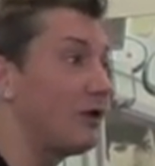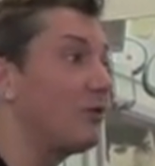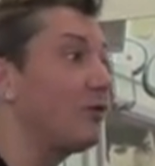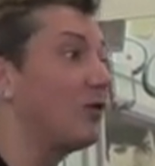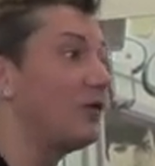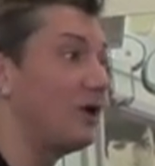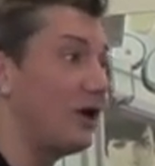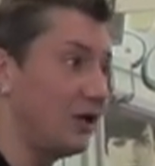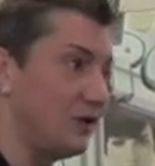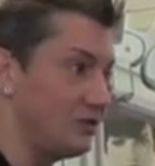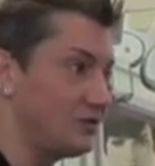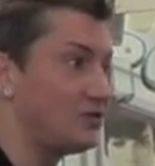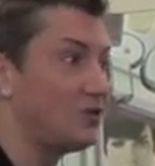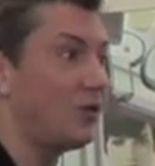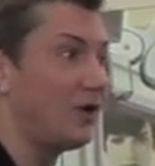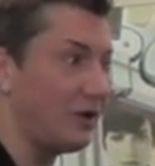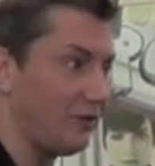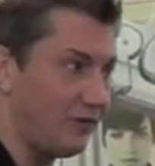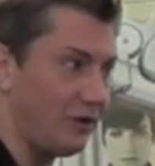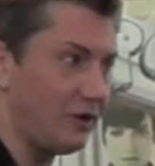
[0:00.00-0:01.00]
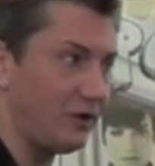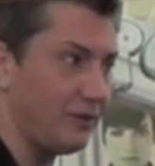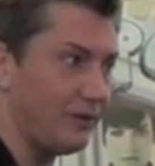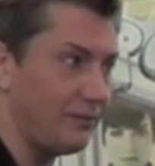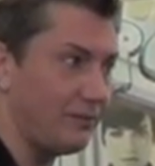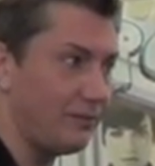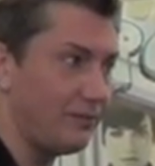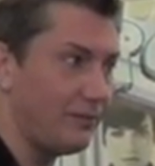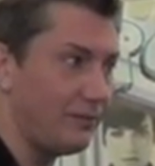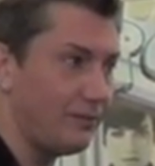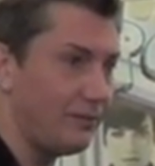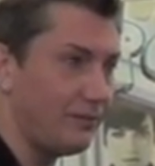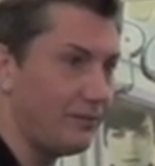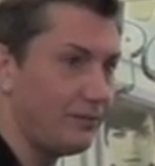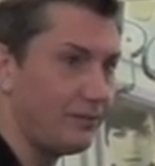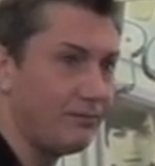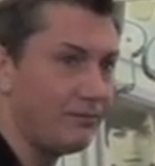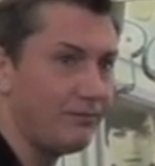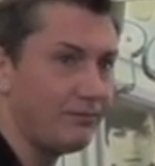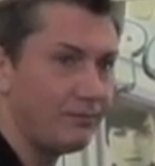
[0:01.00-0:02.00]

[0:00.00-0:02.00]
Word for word: wouldn't I use 20 volume? Yes.